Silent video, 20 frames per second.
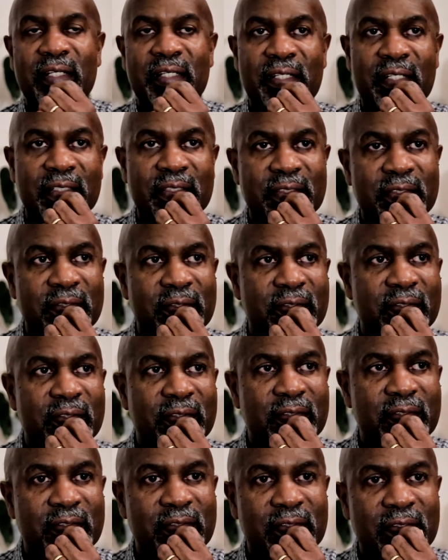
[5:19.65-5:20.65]
Yeah, so
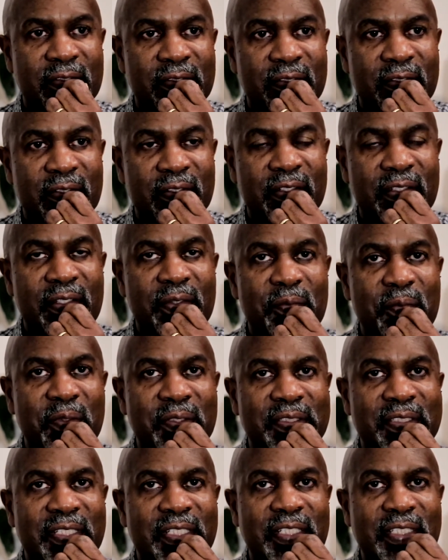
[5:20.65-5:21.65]
he
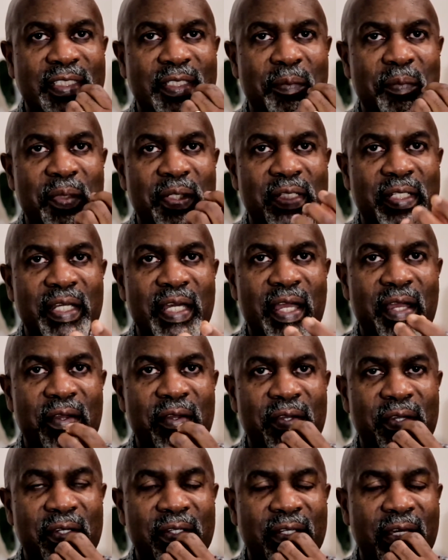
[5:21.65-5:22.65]
was the
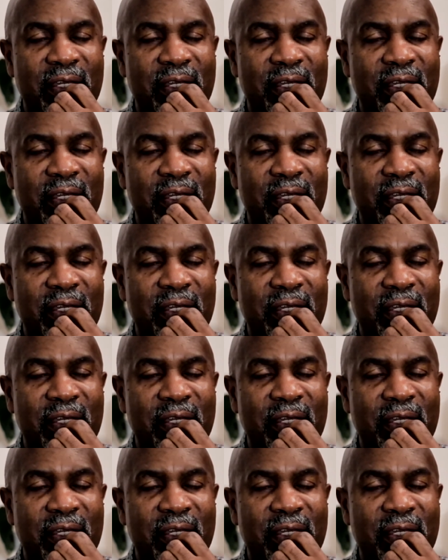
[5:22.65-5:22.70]
disciplinarian.